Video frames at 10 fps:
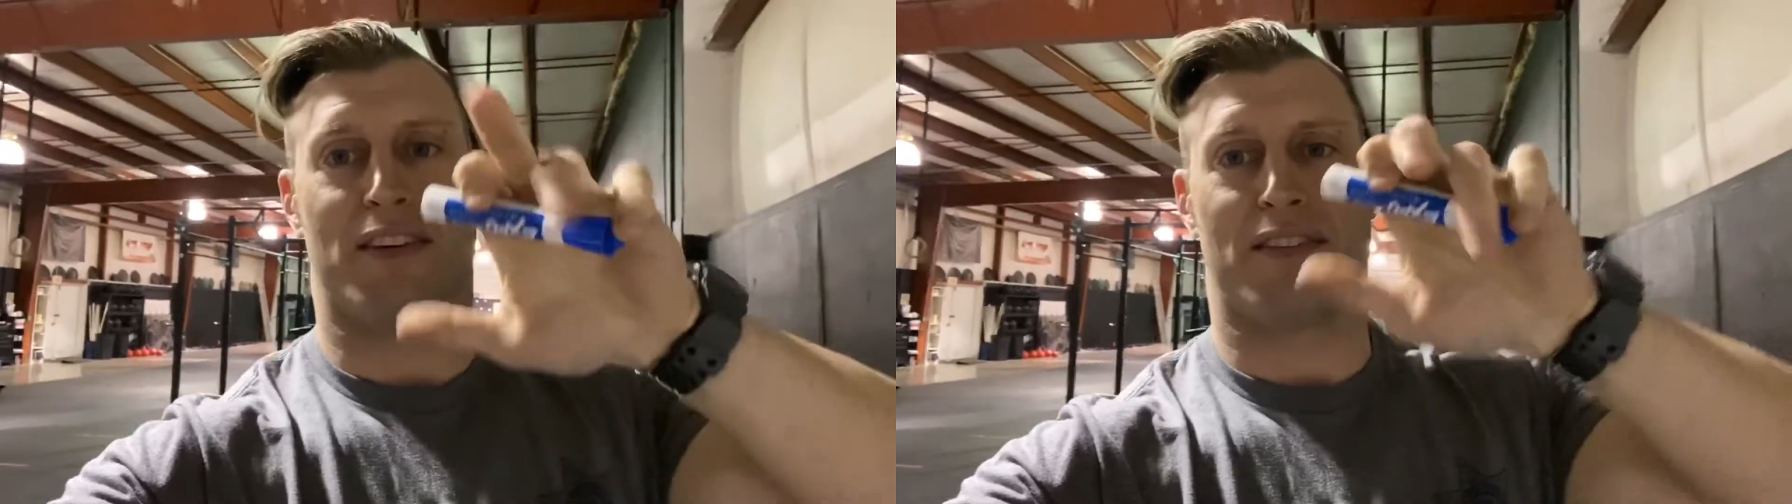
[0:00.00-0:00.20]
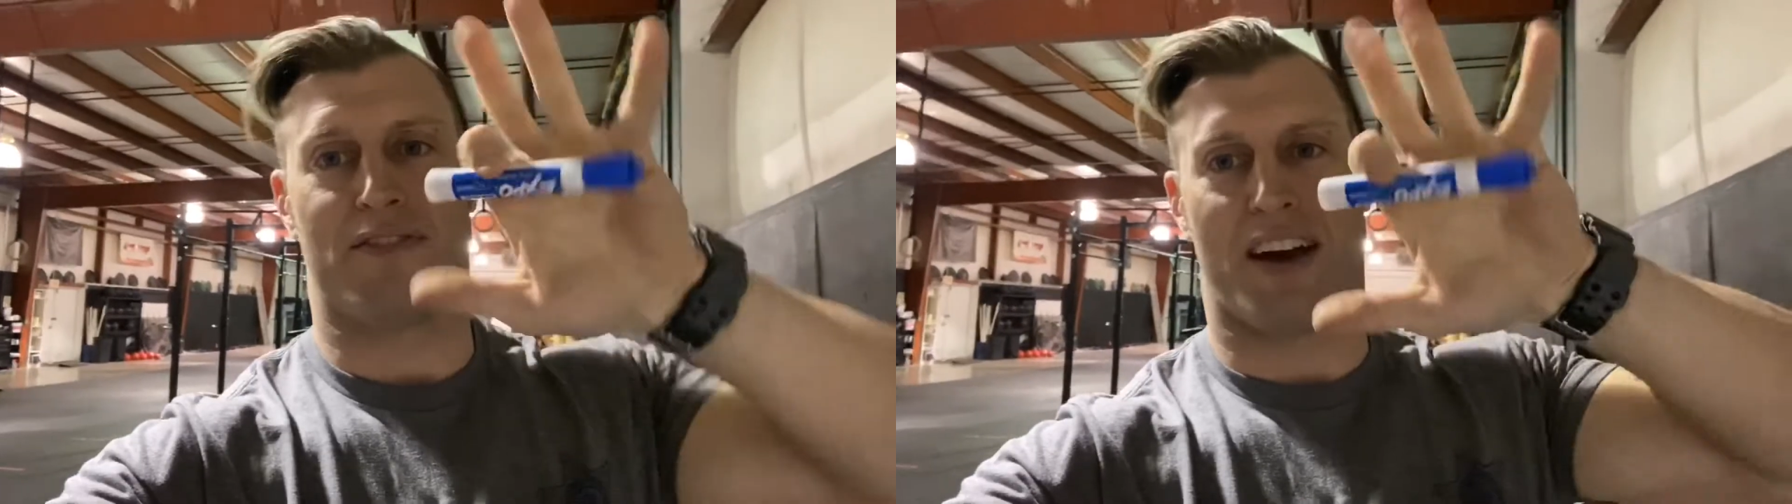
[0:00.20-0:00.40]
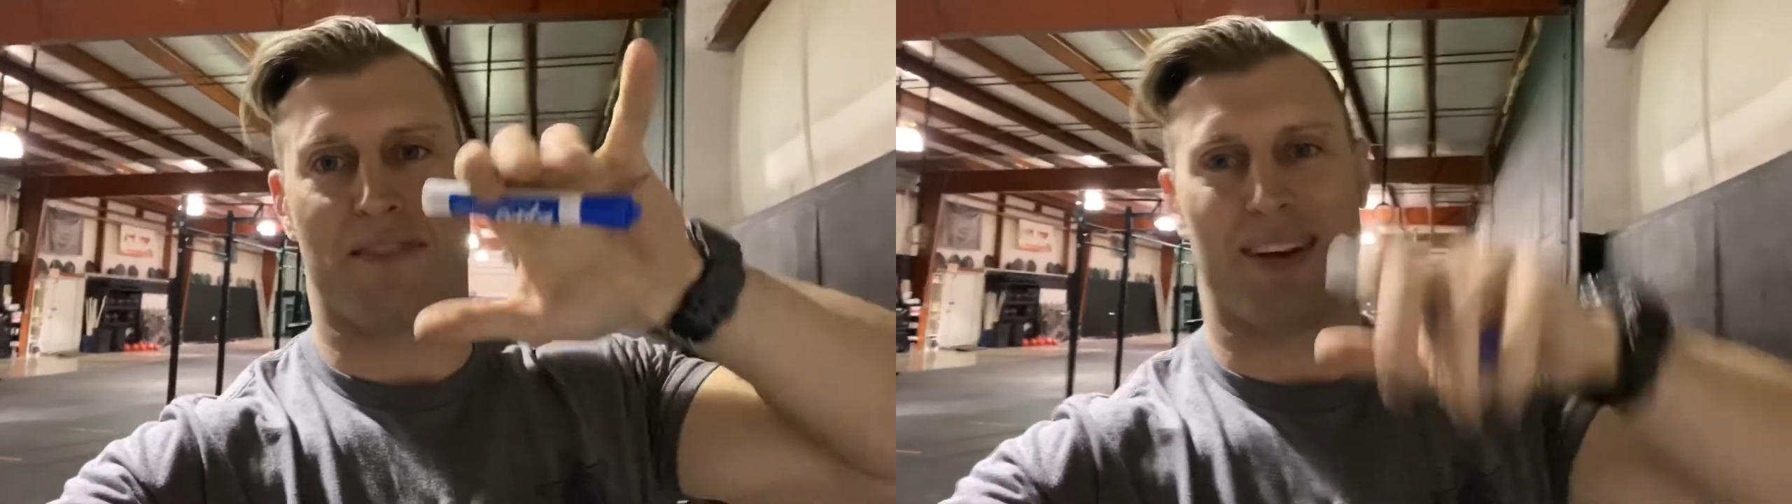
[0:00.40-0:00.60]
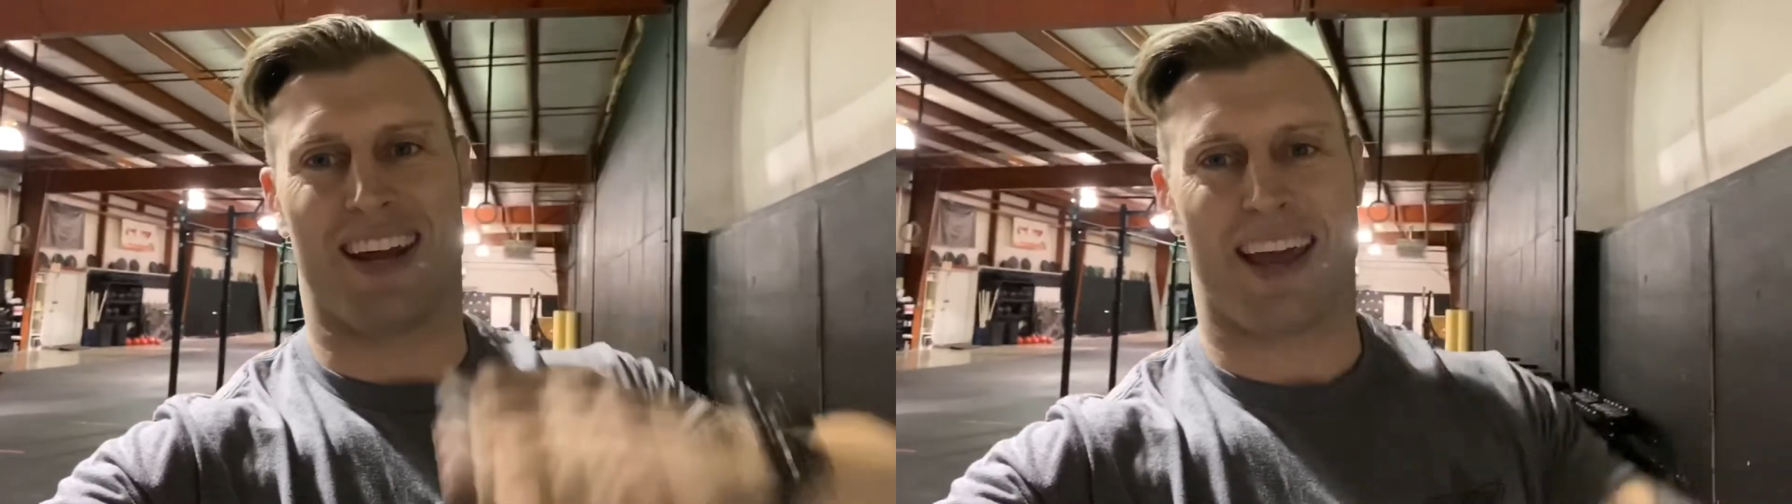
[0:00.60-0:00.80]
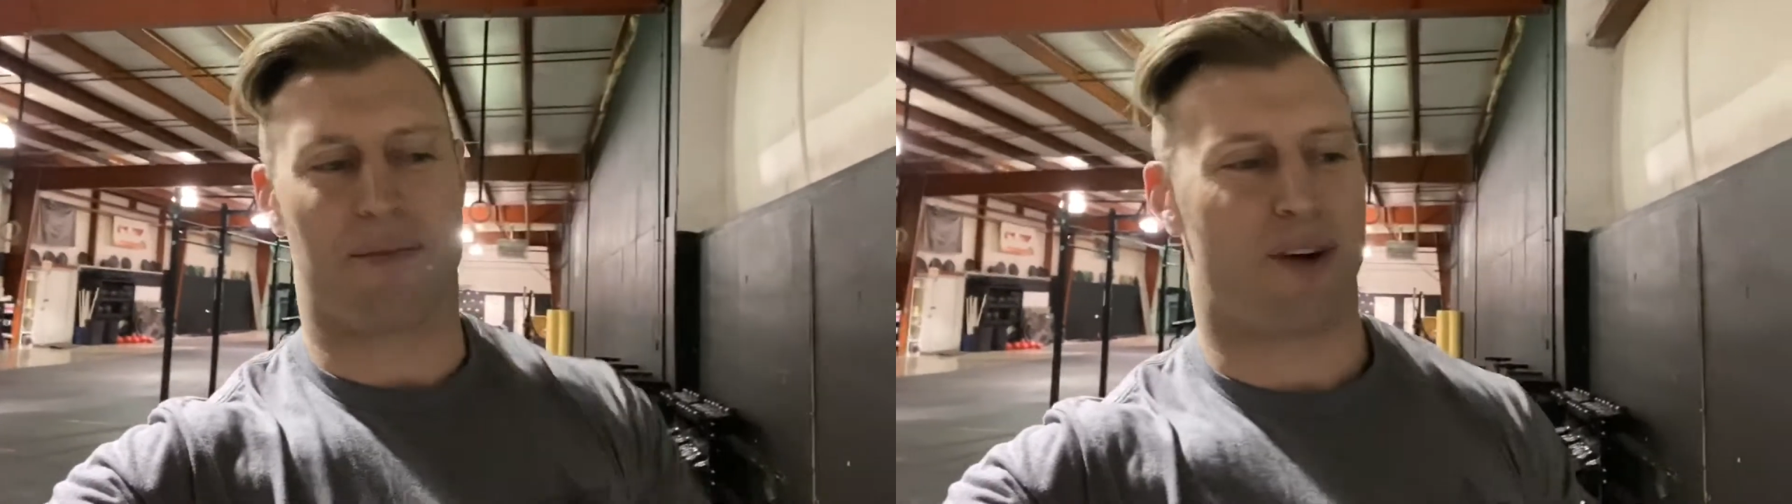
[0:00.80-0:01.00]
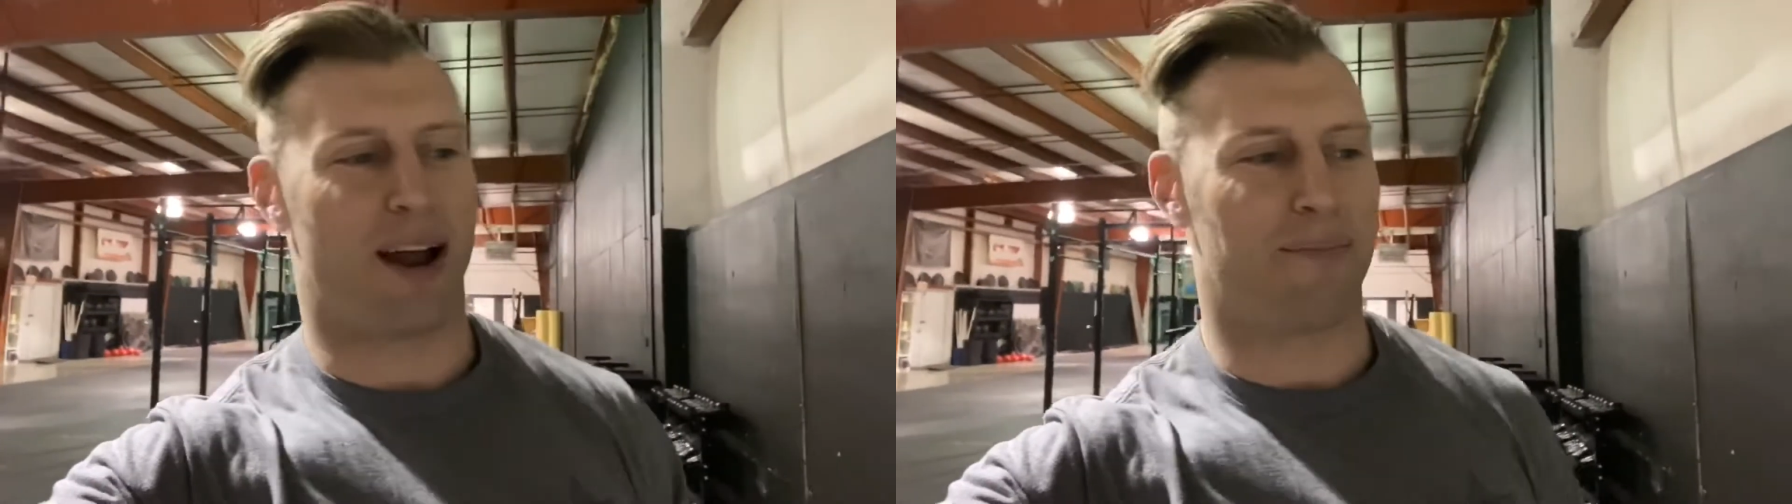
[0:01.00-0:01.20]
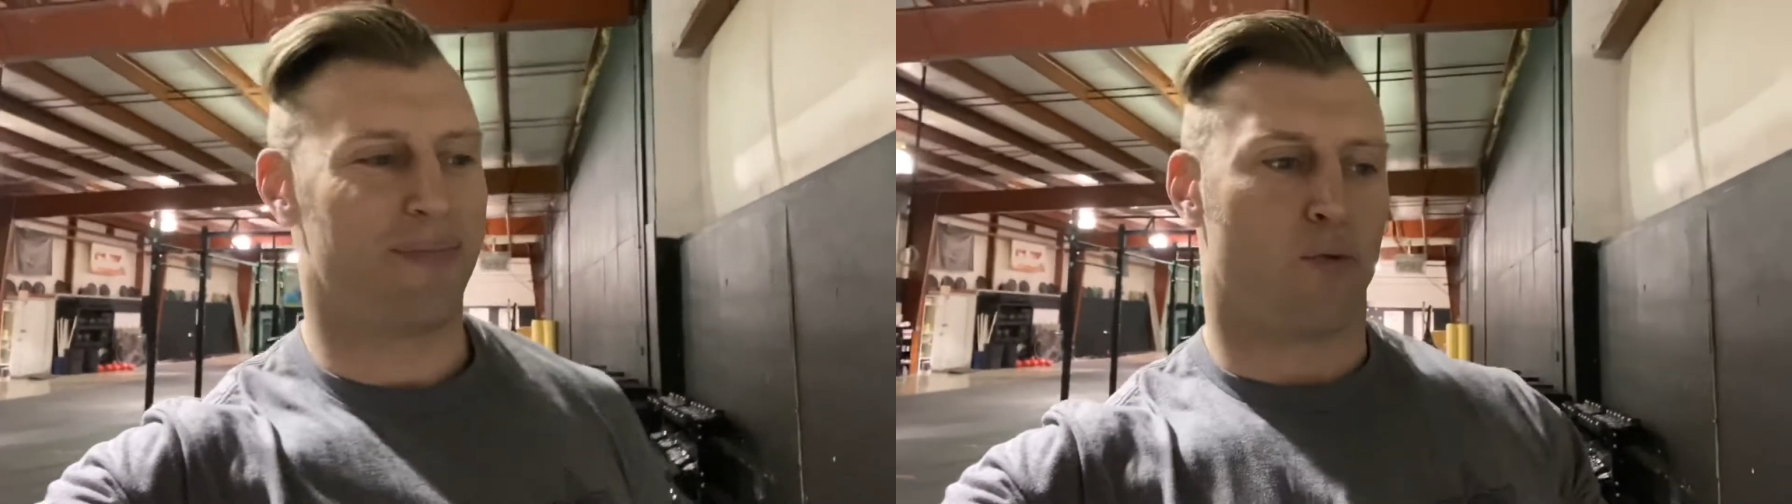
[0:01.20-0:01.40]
5-minute AMRAP.